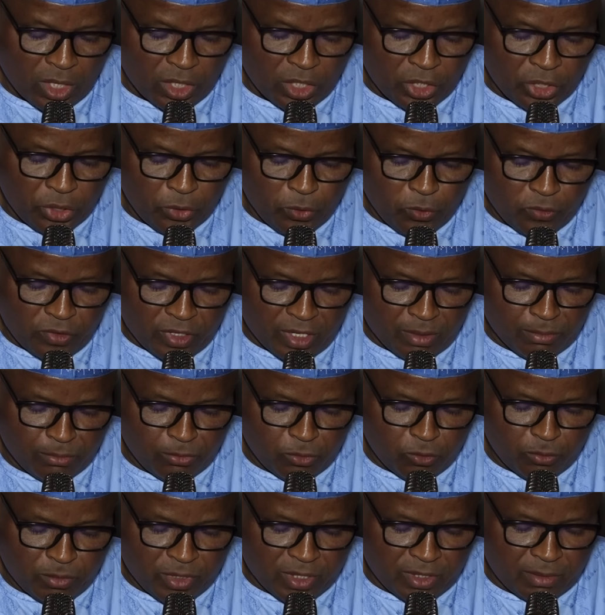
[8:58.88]
Youth and
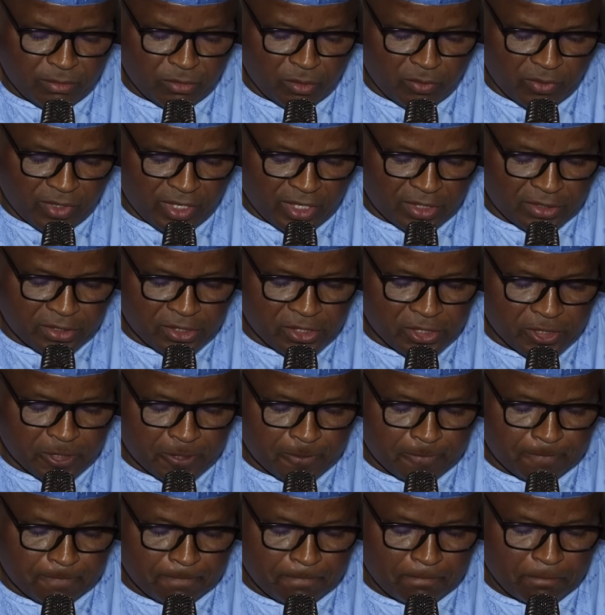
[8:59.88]
women mobilization.
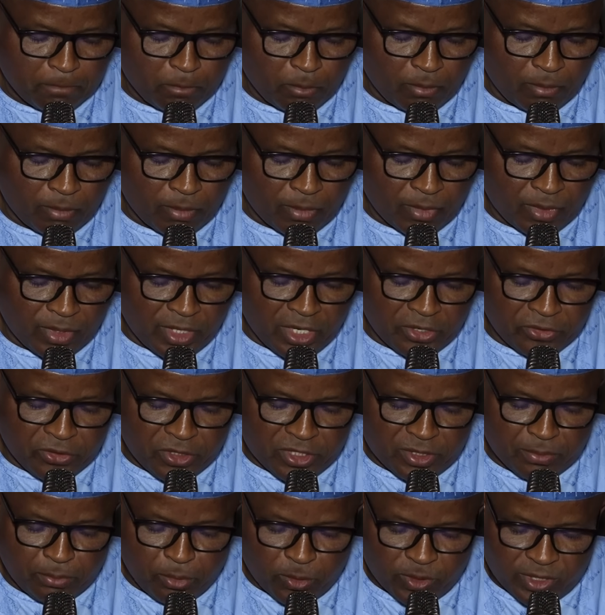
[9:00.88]
The
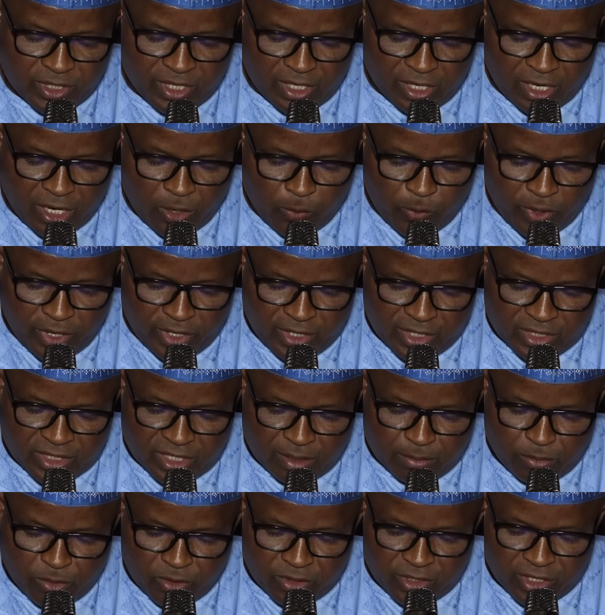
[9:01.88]
increasing political awareness
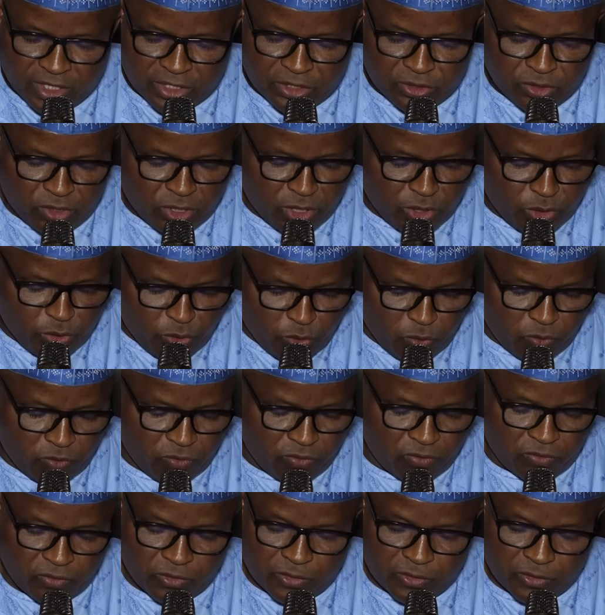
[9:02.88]
among Nigerian youth,